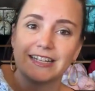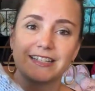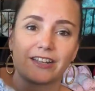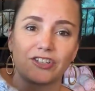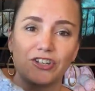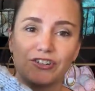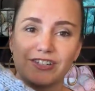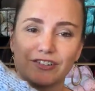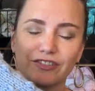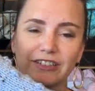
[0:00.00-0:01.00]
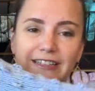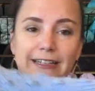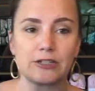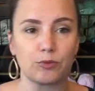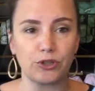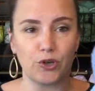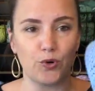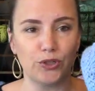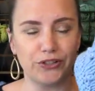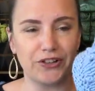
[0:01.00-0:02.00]
It's executed differently. It's a really
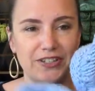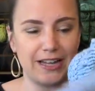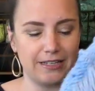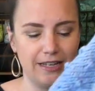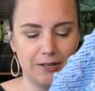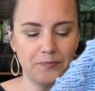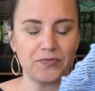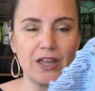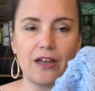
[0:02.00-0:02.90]
cool little technique.